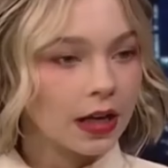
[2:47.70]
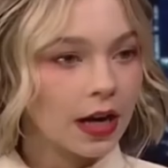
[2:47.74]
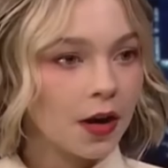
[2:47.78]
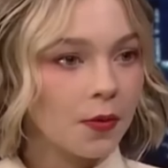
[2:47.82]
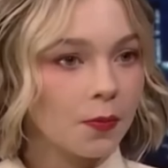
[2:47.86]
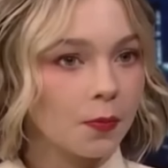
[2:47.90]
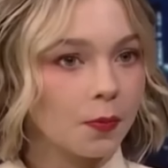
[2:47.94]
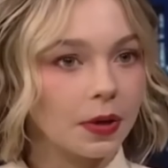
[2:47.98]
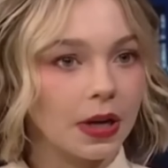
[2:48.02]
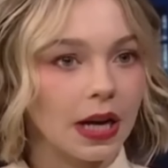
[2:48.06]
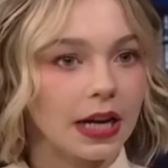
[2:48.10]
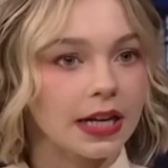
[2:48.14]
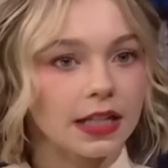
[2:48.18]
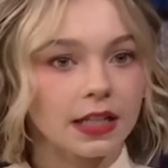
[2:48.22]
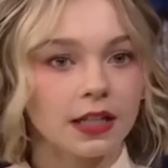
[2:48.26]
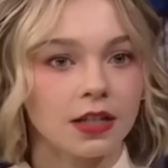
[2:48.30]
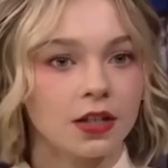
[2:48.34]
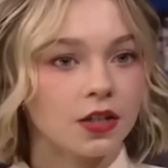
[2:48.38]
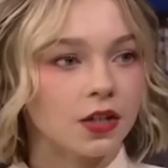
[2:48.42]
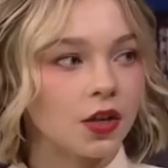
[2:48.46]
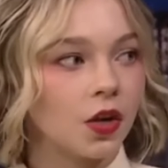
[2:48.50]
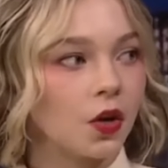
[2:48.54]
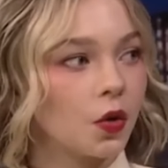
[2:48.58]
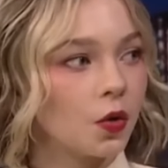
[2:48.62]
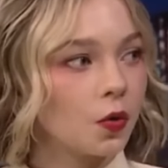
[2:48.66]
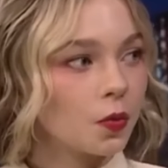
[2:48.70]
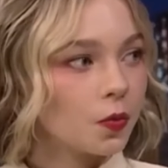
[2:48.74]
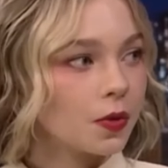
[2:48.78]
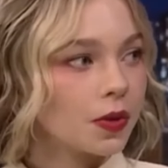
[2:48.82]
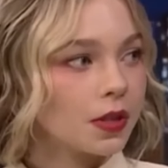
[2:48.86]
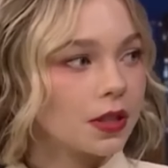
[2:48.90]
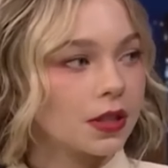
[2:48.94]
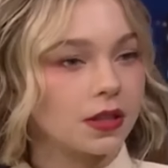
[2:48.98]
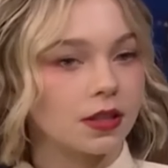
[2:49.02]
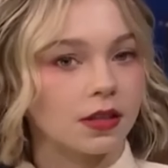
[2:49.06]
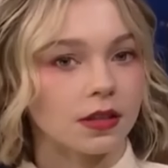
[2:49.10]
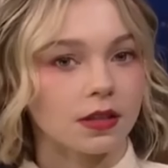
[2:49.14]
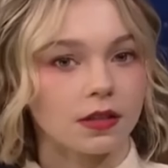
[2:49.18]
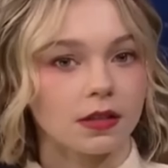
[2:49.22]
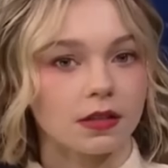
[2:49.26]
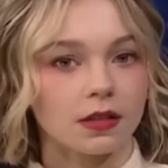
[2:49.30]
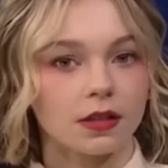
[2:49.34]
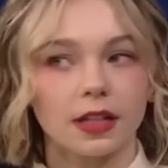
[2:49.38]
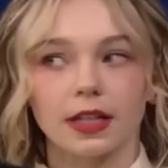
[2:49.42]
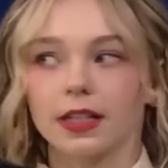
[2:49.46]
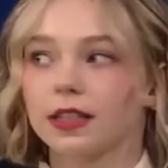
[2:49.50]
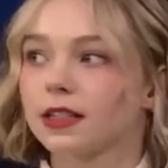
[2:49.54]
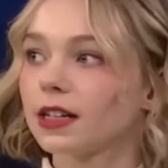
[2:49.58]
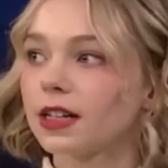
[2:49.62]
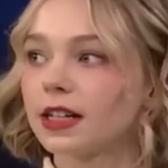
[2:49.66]
as Normal People and Fleabag,
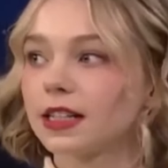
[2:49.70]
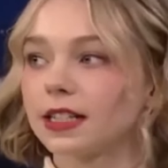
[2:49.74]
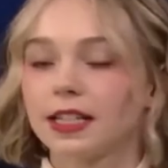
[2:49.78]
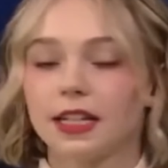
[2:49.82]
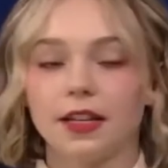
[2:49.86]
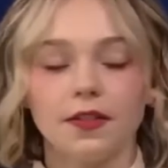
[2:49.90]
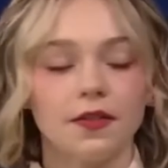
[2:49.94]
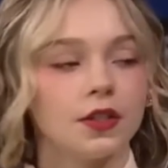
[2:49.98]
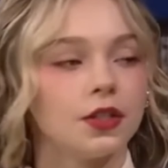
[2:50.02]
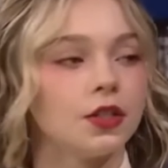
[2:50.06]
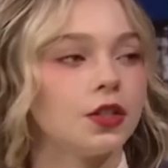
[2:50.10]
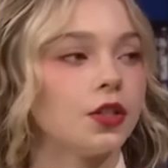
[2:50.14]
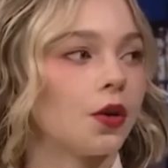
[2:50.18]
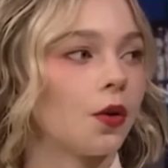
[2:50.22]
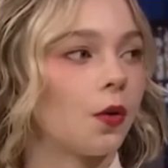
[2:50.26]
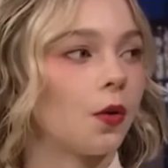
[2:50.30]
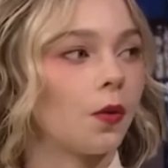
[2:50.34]
have debuted